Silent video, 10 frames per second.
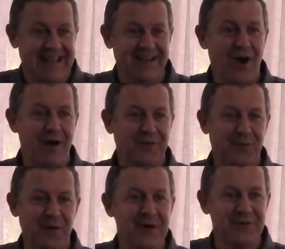Half the
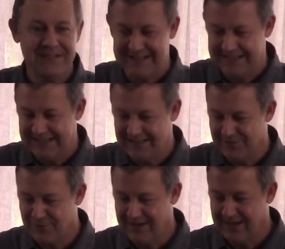world's underneath it
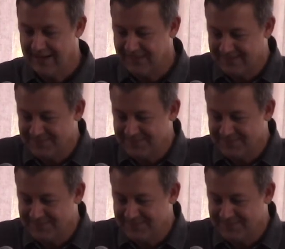right now.